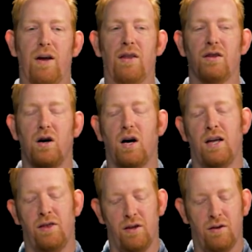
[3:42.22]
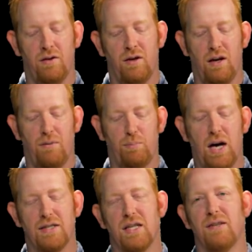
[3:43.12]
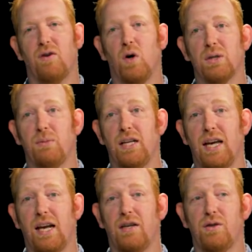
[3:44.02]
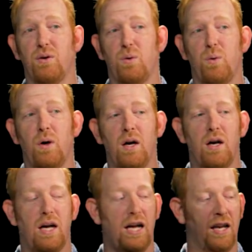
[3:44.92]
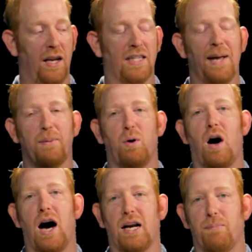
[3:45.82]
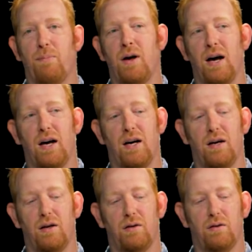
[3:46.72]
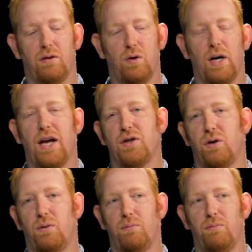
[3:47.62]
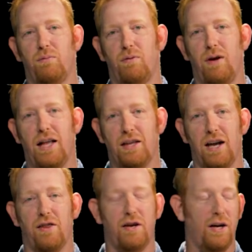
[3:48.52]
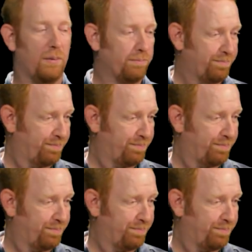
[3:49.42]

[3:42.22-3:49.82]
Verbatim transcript: in the, in the process of ultimately getting to an acceptable audit uh, credential at the end of the year.